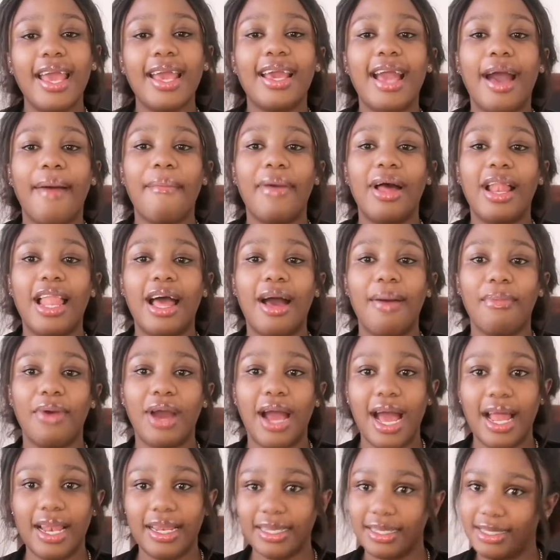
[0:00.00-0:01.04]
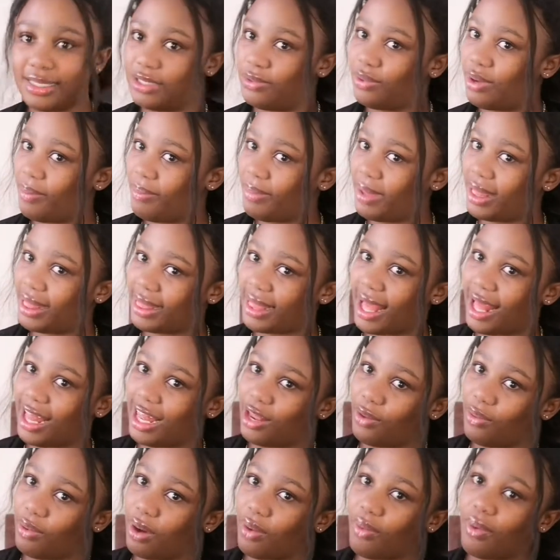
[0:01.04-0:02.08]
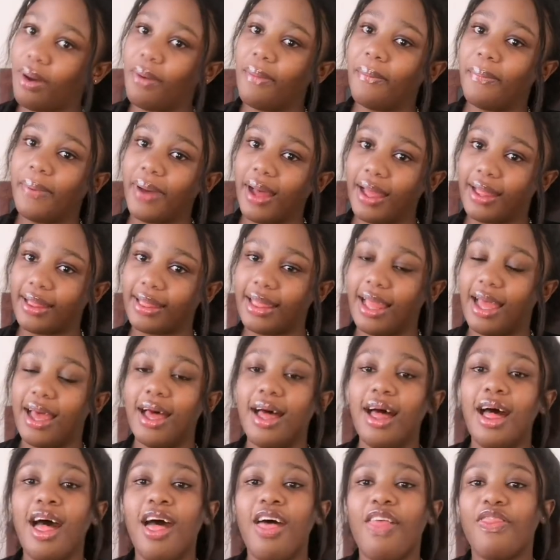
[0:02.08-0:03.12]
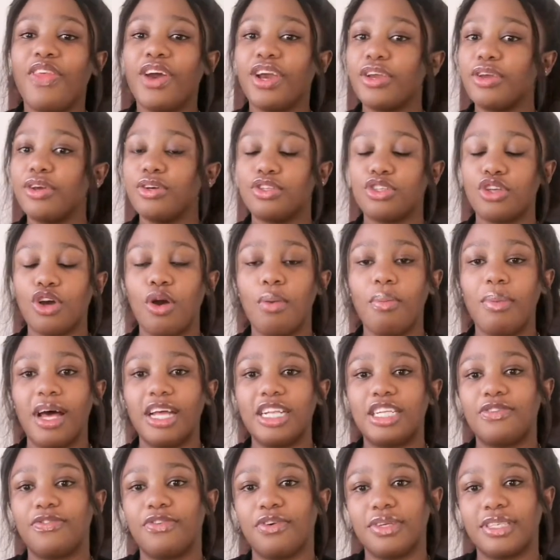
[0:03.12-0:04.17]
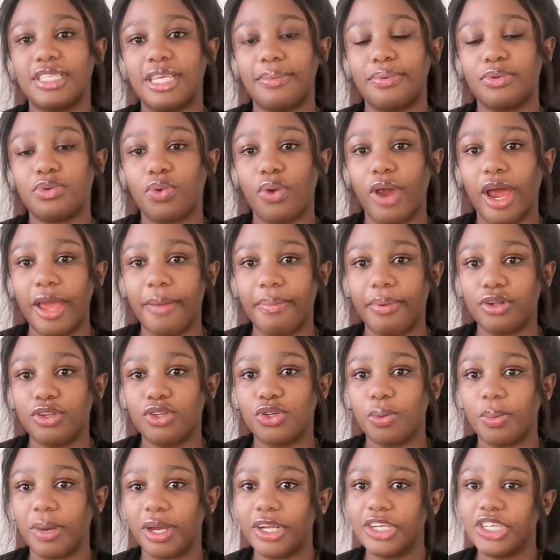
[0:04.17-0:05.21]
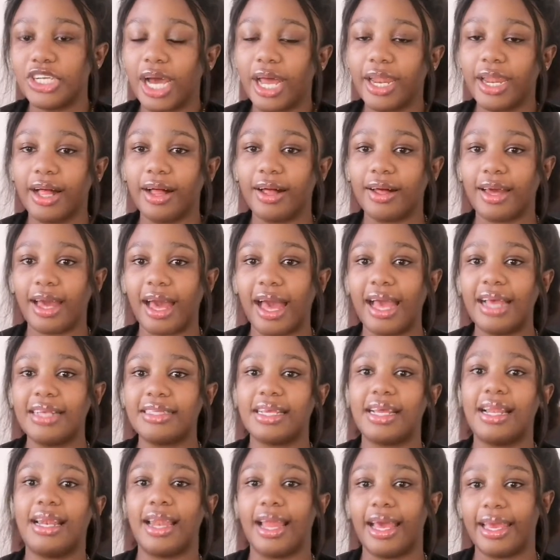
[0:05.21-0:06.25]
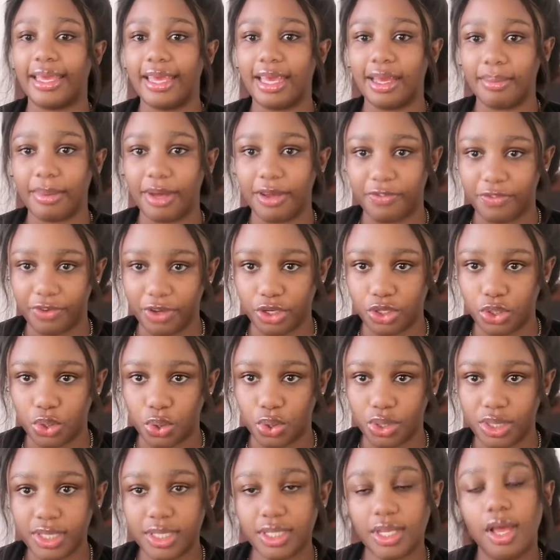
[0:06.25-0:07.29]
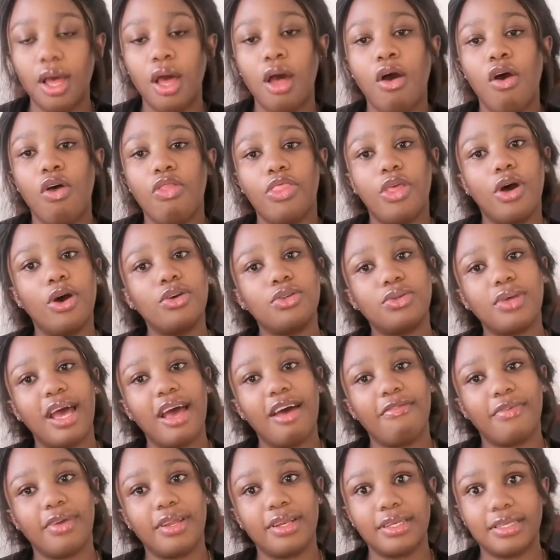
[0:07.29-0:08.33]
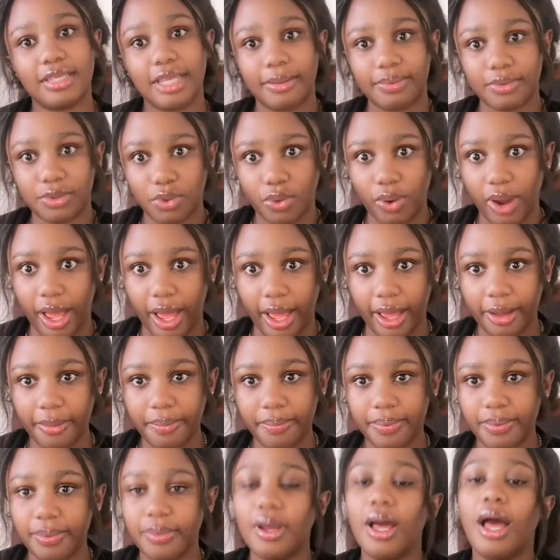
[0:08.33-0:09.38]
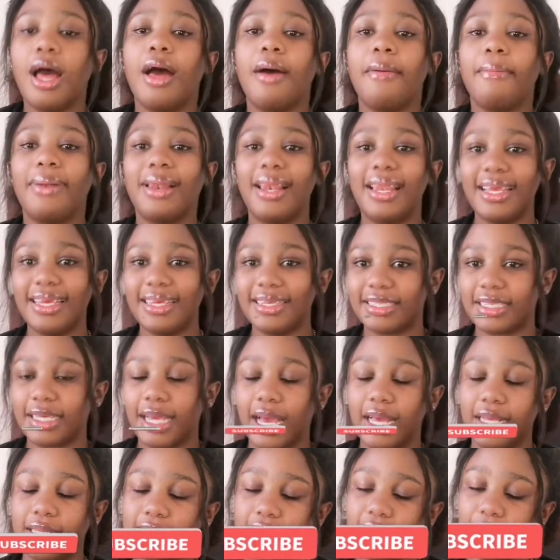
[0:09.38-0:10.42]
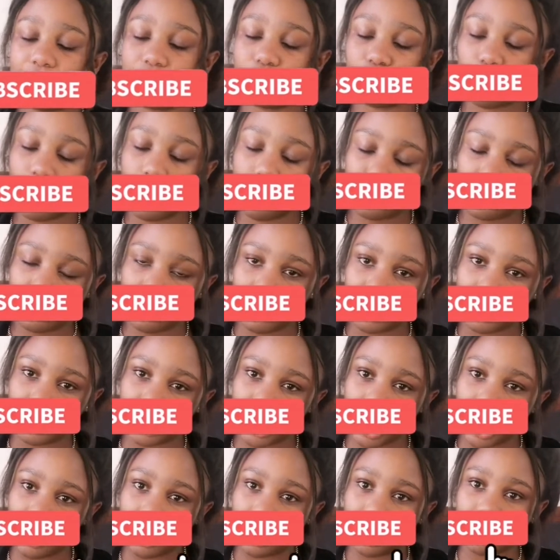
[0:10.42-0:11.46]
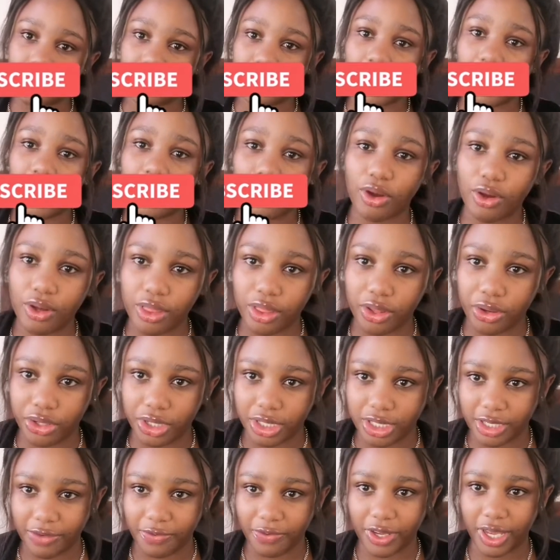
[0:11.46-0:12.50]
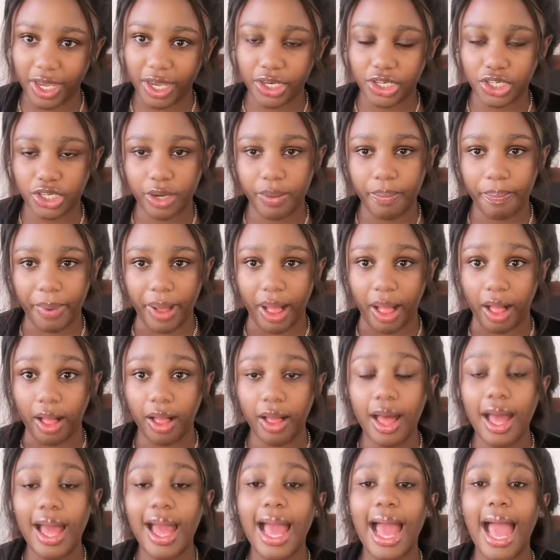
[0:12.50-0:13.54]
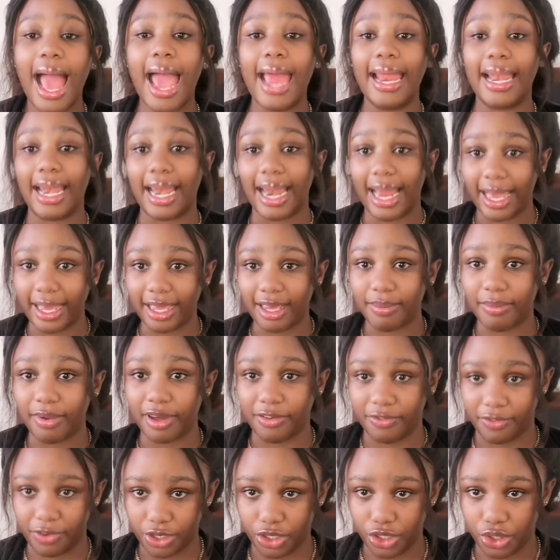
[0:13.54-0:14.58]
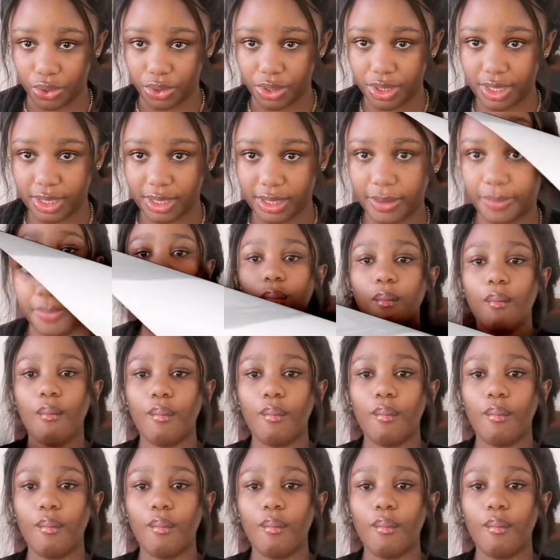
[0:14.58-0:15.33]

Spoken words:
Igama lami Aliziwe Mihlali wakwambanqa. Thank you so much for subscribing to my channel, guys, and liking my videos. Those who haven't subscribed, please, guys, subscribe to my channel, turn on the notification bell, and like my videos.